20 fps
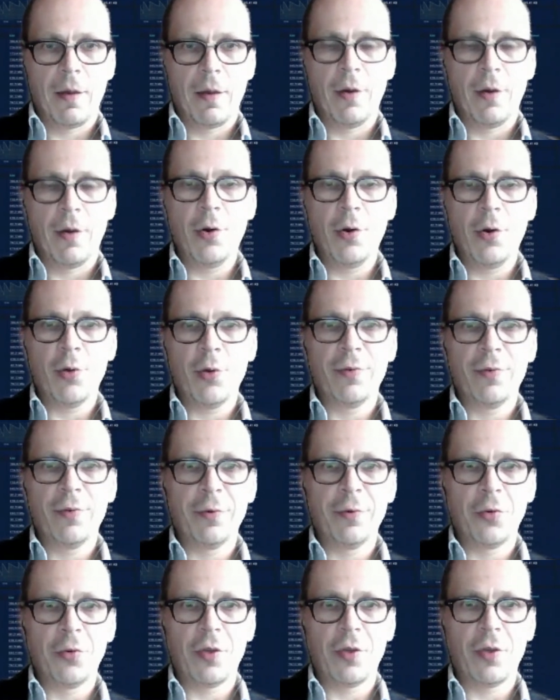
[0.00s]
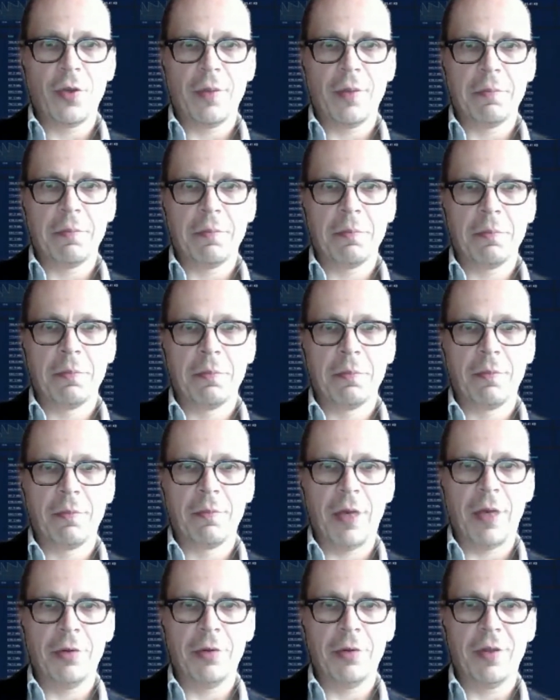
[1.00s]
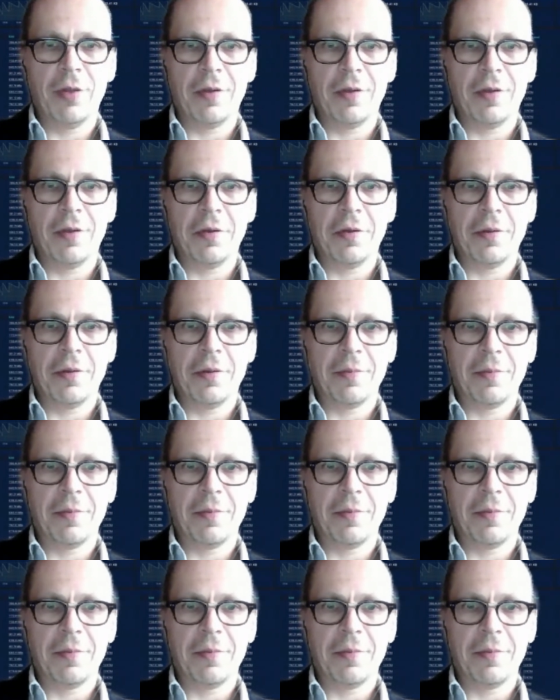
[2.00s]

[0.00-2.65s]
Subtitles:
going through the downturns